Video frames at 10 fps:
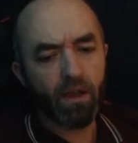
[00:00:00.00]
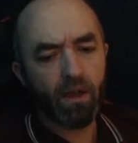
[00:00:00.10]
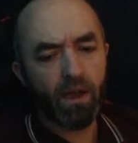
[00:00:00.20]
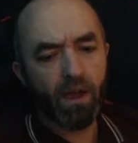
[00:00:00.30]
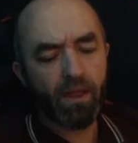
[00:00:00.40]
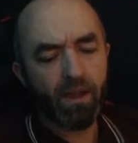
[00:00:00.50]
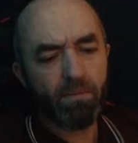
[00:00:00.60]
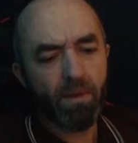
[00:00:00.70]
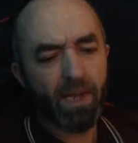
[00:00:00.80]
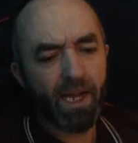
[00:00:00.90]
I think
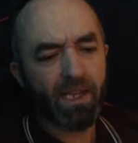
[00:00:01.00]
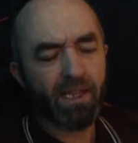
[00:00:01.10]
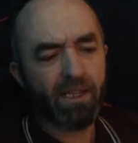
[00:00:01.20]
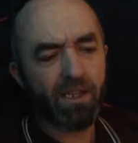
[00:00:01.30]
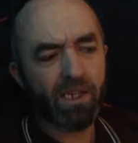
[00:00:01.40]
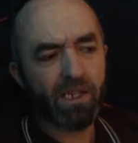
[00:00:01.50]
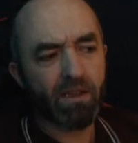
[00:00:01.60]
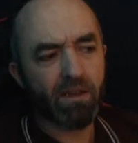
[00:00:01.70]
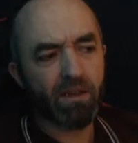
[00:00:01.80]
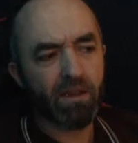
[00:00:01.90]
maybe I need to just
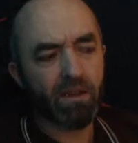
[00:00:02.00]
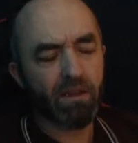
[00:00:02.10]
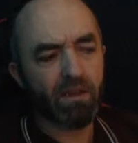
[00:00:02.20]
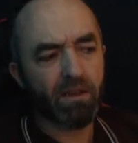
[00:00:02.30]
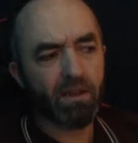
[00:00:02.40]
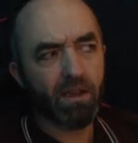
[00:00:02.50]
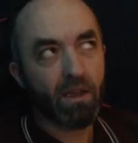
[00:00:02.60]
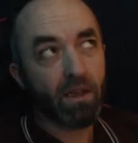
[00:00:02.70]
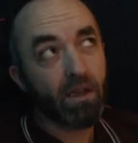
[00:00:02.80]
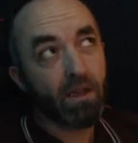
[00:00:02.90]

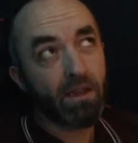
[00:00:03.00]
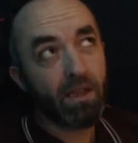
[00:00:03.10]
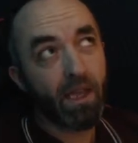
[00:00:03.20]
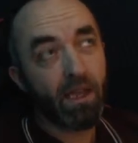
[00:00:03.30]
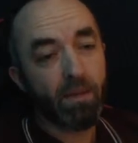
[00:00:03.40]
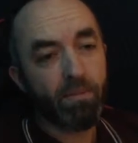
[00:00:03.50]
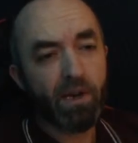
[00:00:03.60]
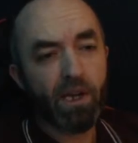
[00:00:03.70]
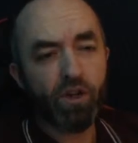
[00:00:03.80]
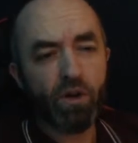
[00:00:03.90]
take the
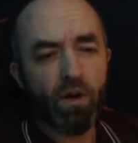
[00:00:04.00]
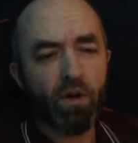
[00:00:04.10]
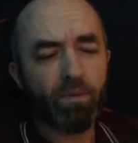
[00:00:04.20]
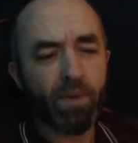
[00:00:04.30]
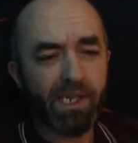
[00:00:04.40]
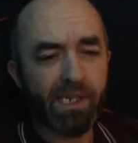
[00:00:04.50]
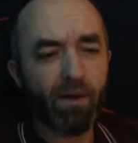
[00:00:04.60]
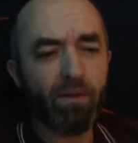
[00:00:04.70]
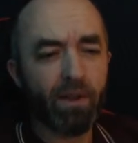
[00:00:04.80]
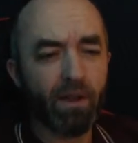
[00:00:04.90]
pressure off
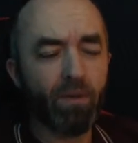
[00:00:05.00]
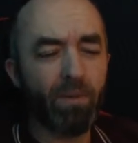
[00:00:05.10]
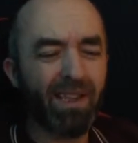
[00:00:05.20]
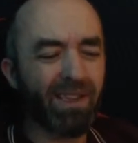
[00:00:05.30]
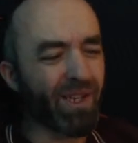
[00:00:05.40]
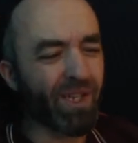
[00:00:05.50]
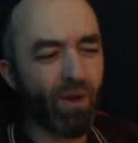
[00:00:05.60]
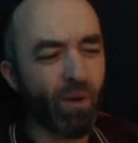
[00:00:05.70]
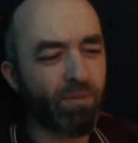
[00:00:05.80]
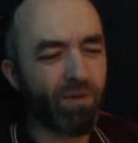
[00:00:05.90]
myself a little bit to
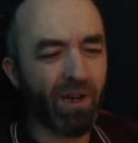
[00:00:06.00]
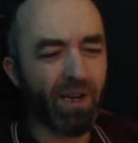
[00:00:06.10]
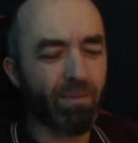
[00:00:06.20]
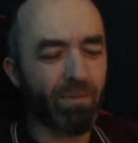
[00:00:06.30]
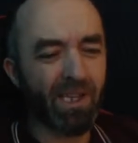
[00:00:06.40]
stop trying to be